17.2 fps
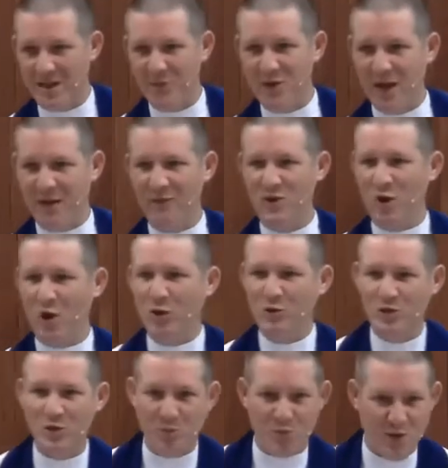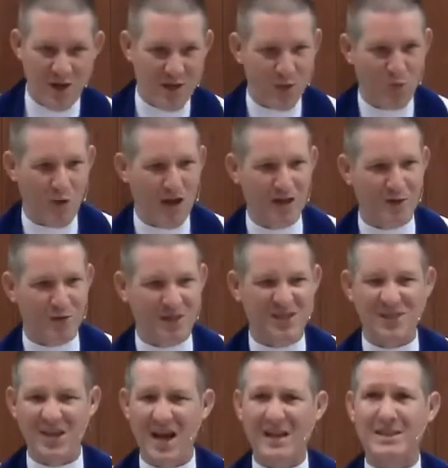If you have to hold your breath while you're
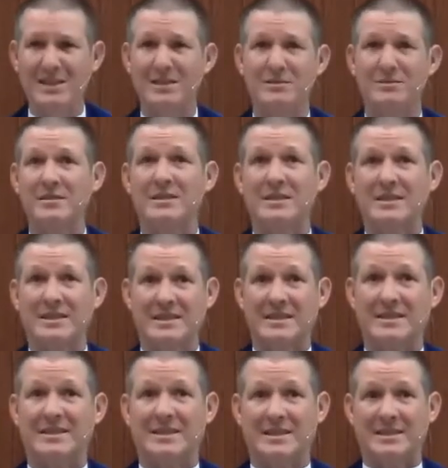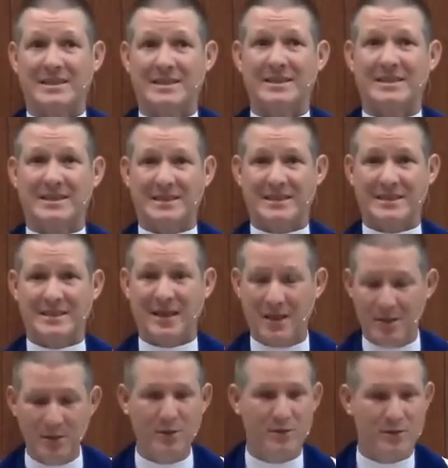excited,
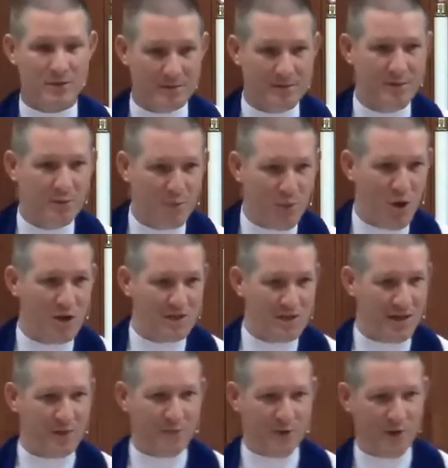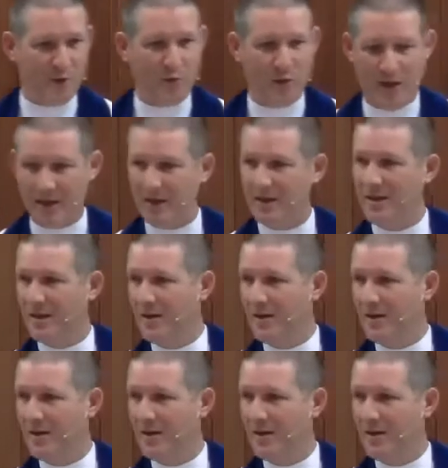you'd, you'd pass out very quickly.